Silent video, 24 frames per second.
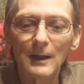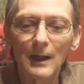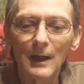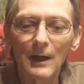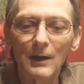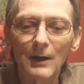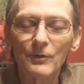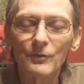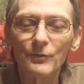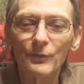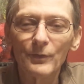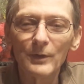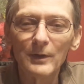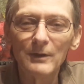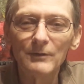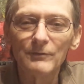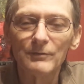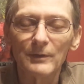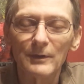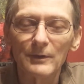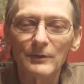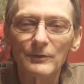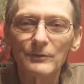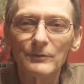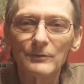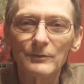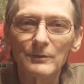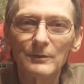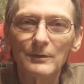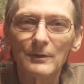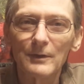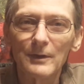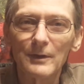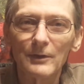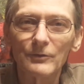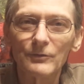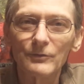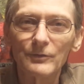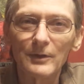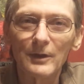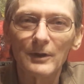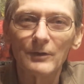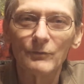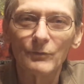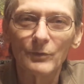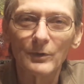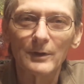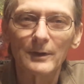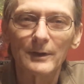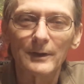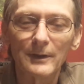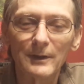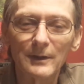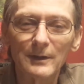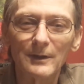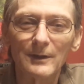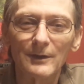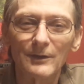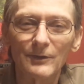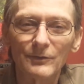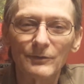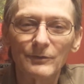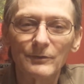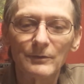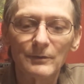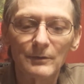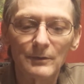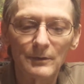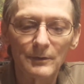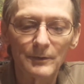How grievous their sin really is.